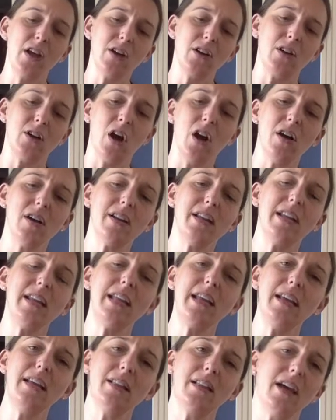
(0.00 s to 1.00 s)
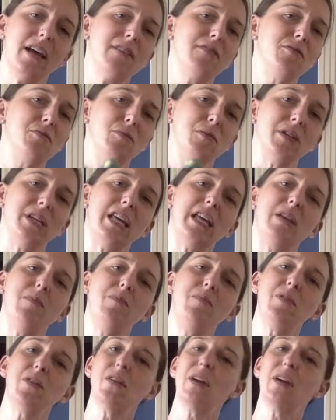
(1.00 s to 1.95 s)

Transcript: Gardening gloves will keep your